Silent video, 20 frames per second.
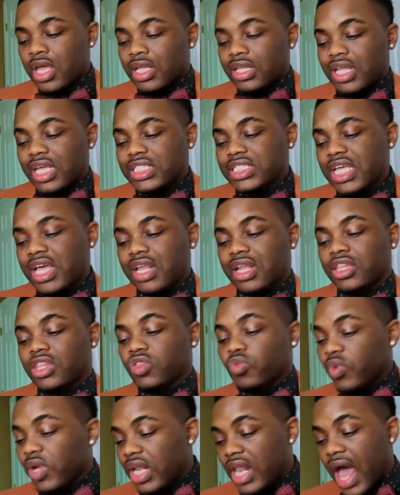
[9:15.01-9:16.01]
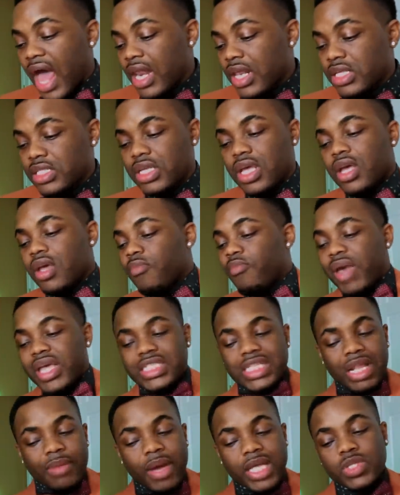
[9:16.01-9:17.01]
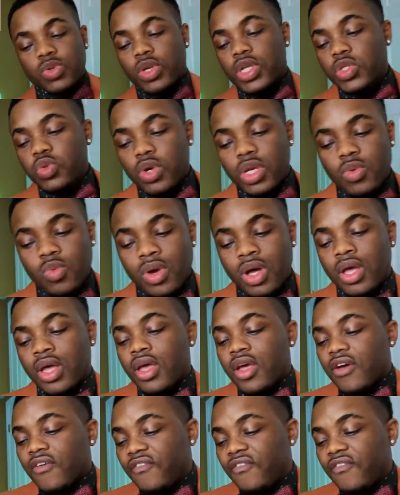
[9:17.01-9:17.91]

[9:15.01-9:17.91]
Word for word: They said $3 basically by 2021,